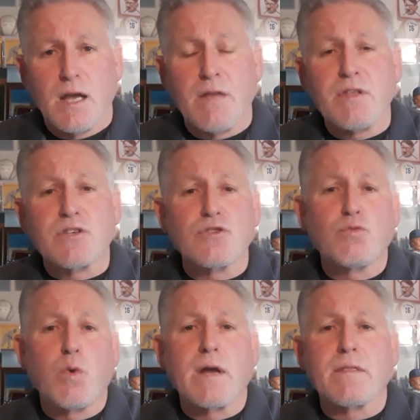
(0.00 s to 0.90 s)
And this is
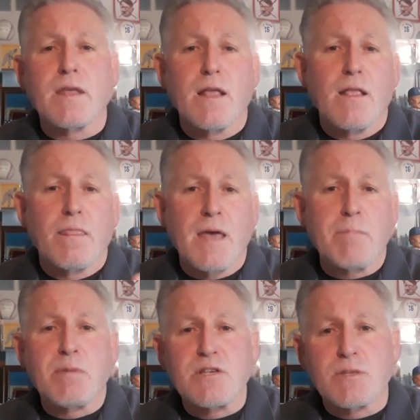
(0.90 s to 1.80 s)
what
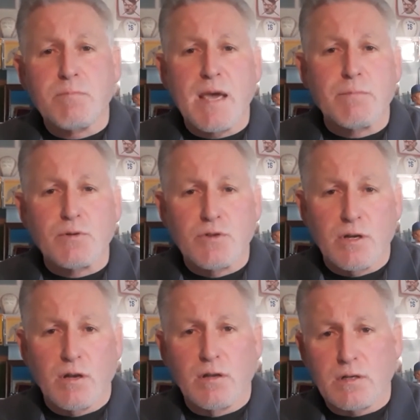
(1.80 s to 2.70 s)
that piece of paper is
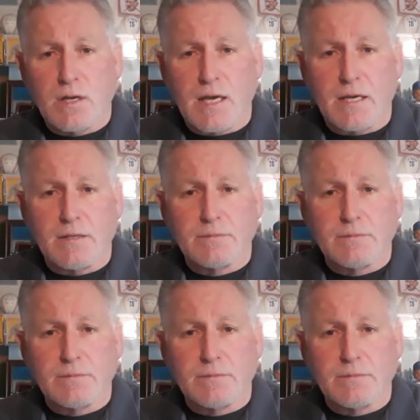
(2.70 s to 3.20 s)
going to look like.